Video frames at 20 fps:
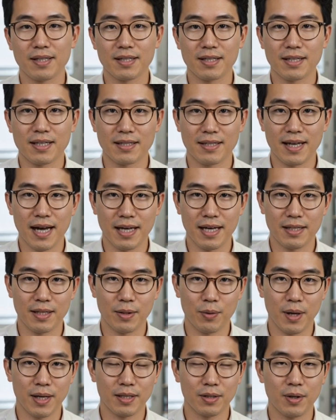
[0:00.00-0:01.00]
is exactly
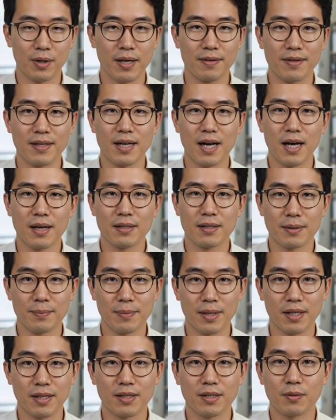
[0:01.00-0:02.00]
why the traffic cop
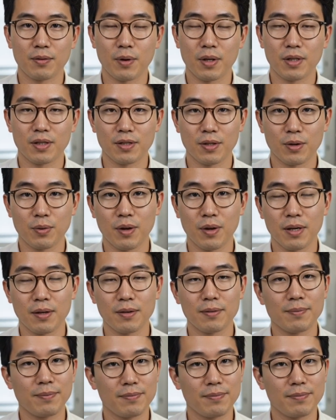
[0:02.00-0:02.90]
comparison works so well.